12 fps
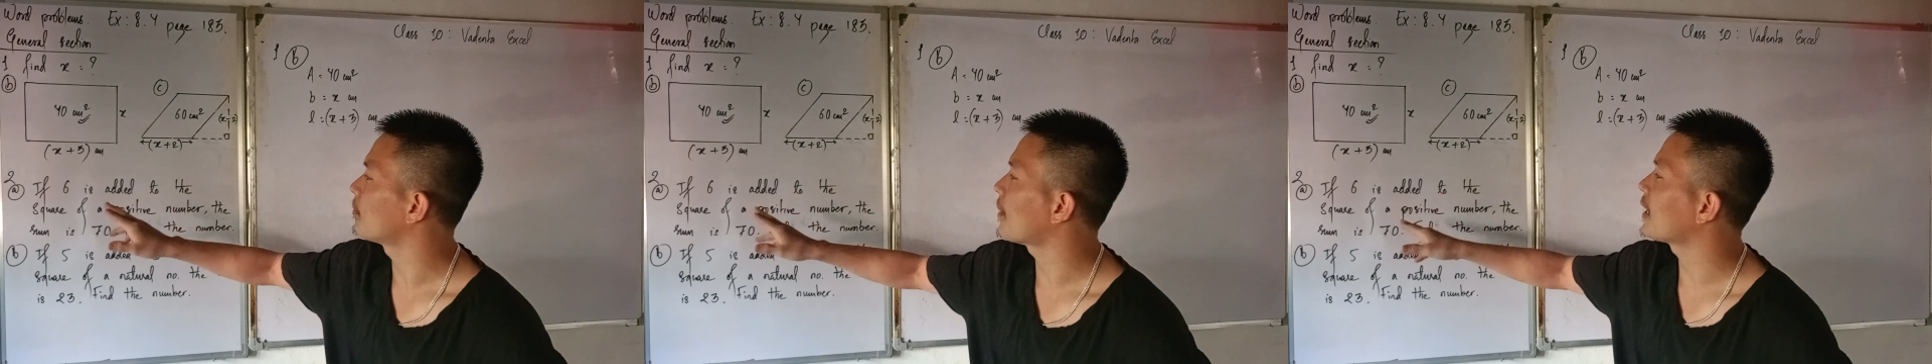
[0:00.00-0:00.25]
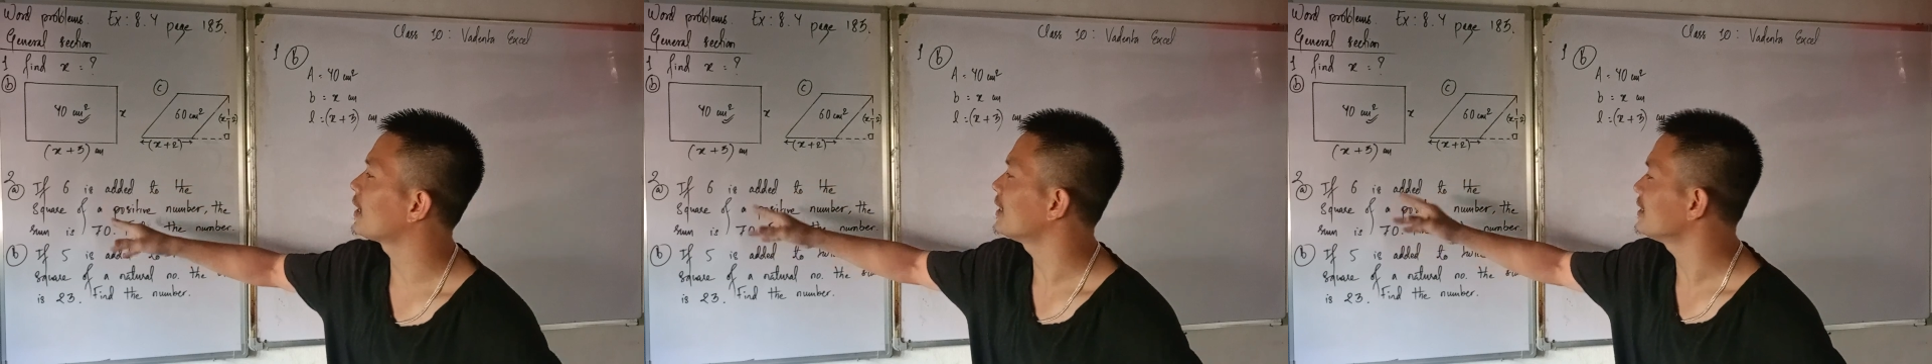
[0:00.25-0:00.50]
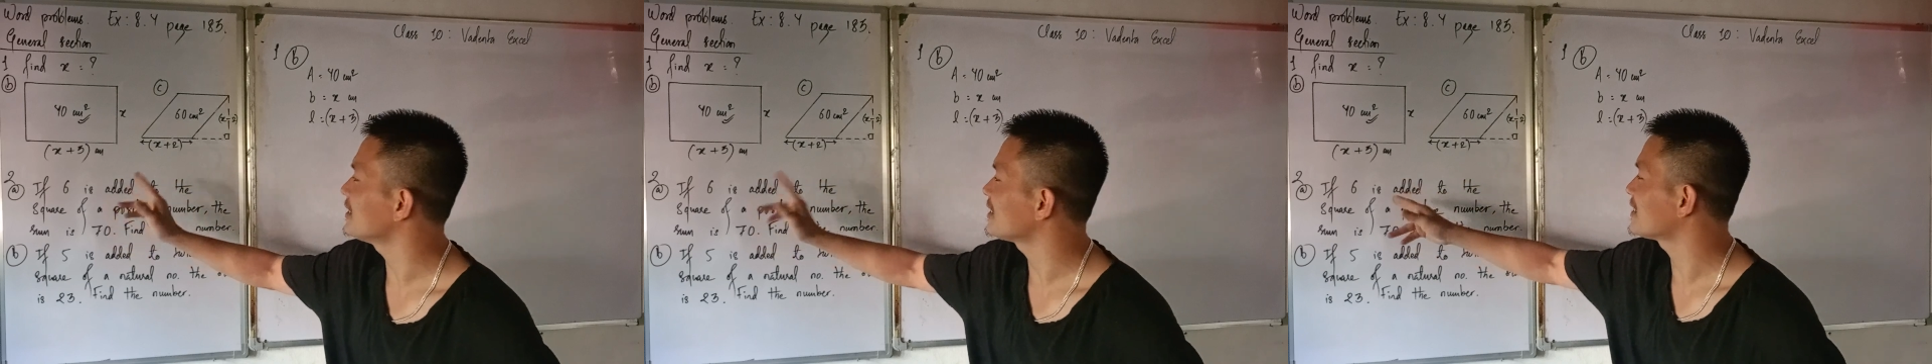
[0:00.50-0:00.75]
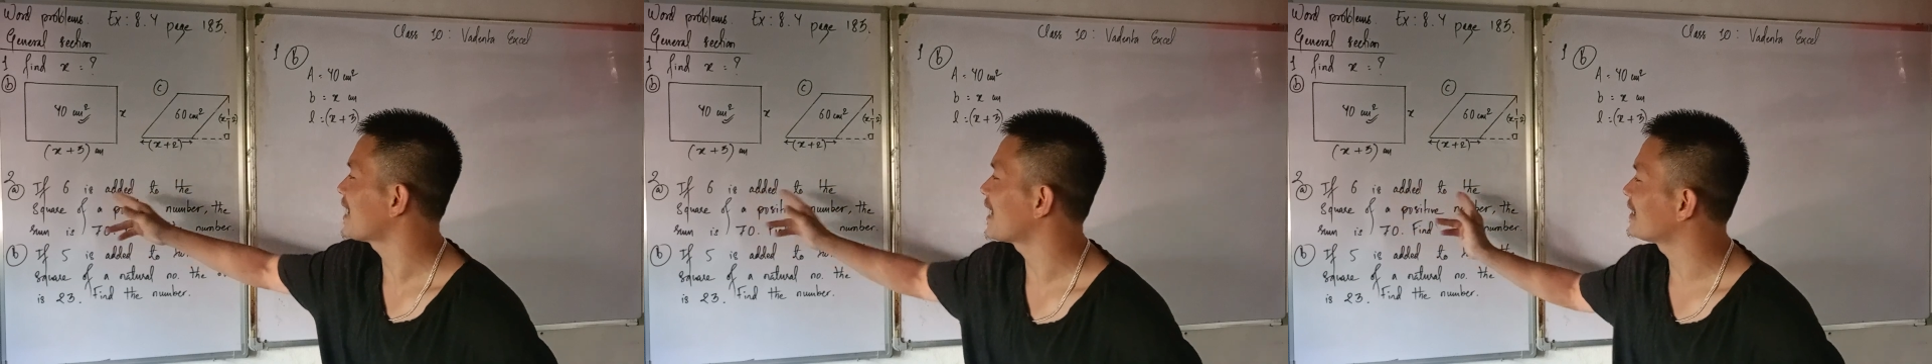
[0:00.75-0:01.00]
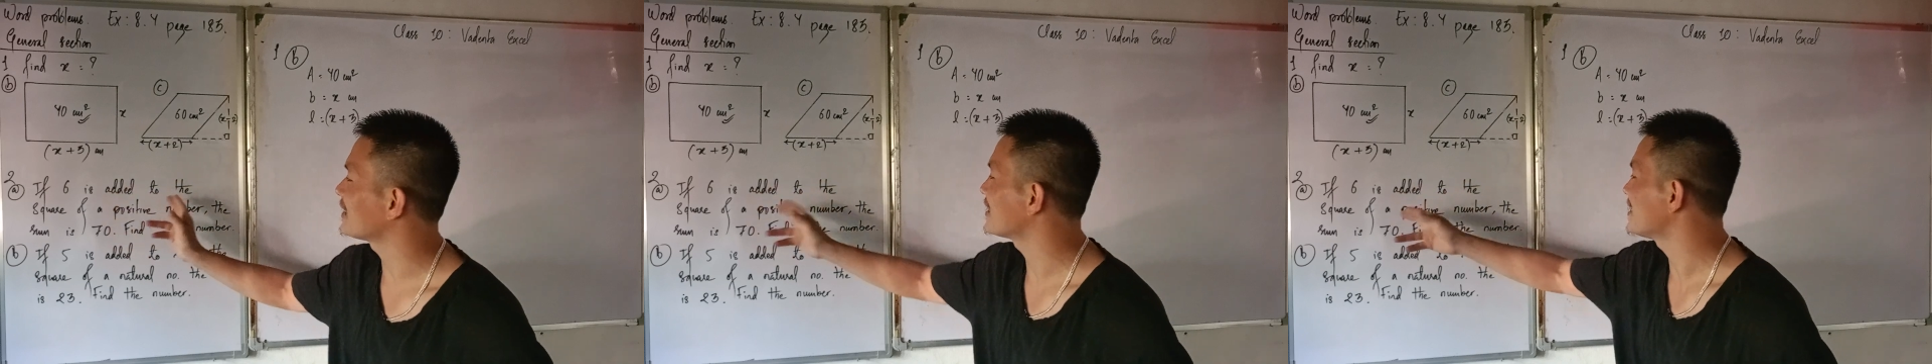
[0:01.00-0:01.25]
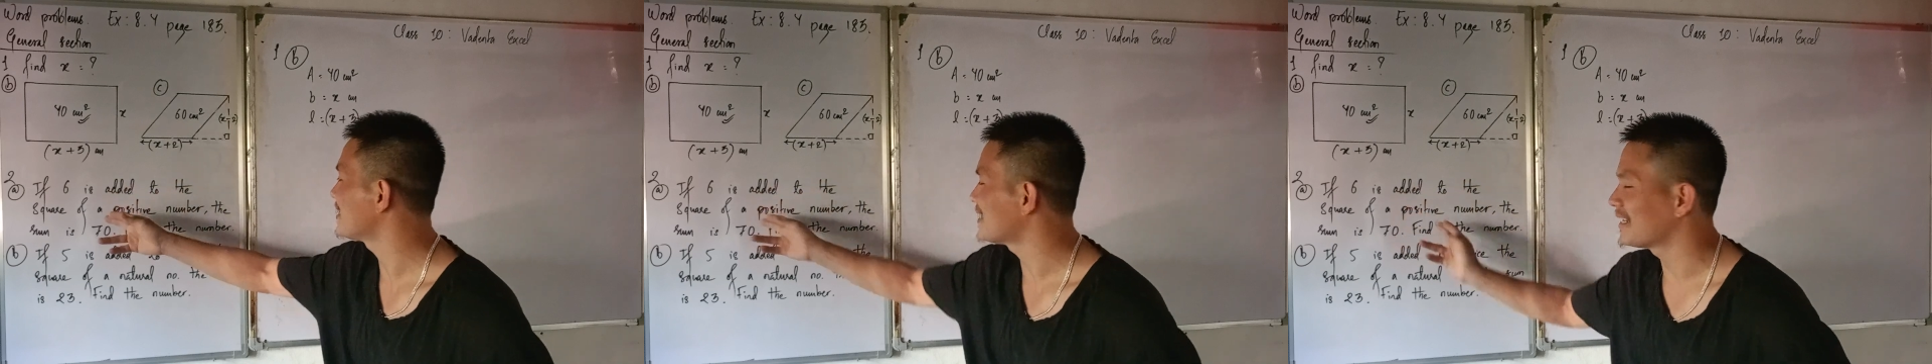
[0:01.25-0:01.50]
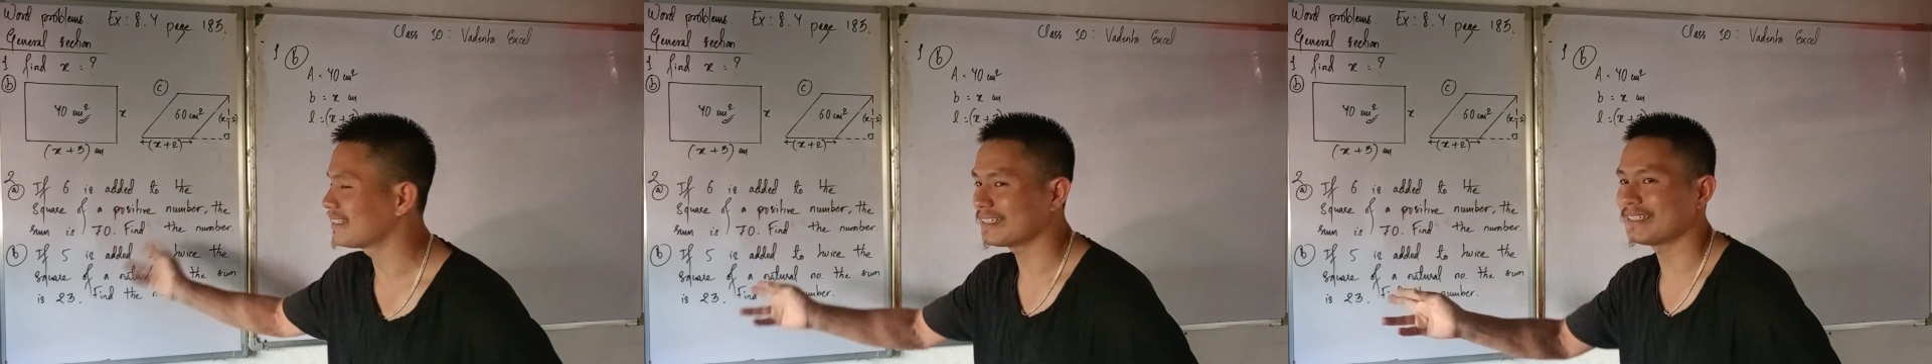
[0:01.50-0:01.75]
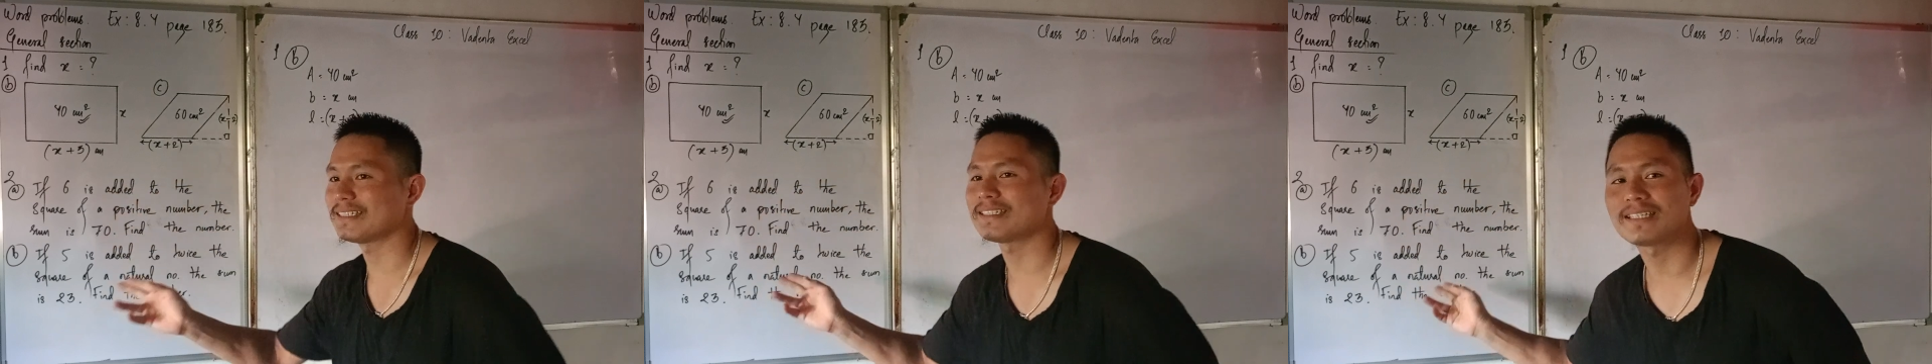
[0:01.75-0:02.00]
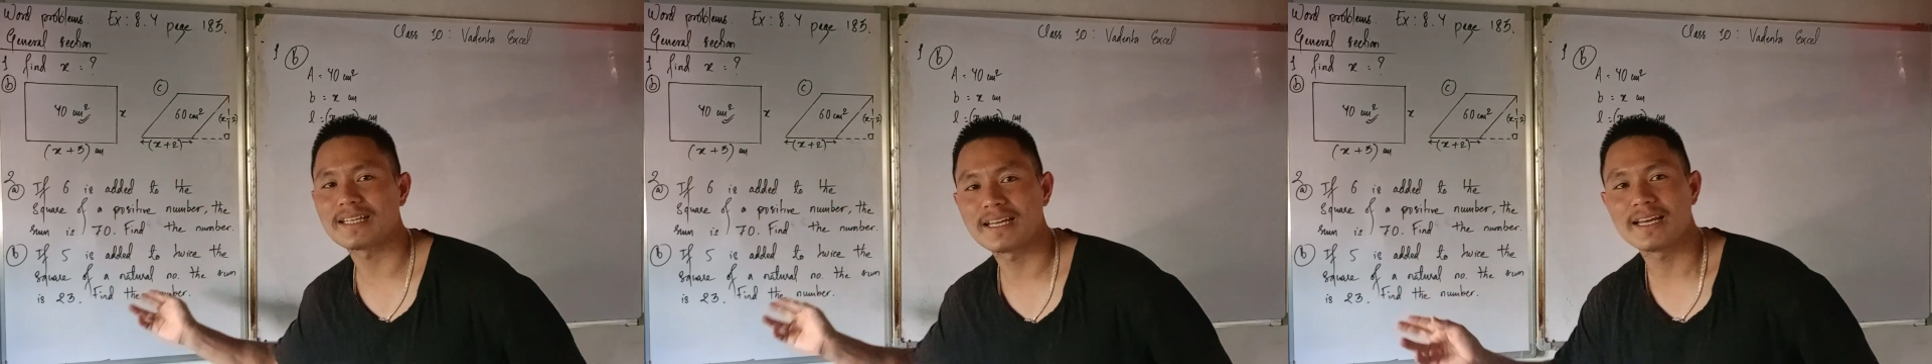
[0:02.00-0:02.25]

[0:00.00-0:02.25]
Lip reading: by understanding the sentence,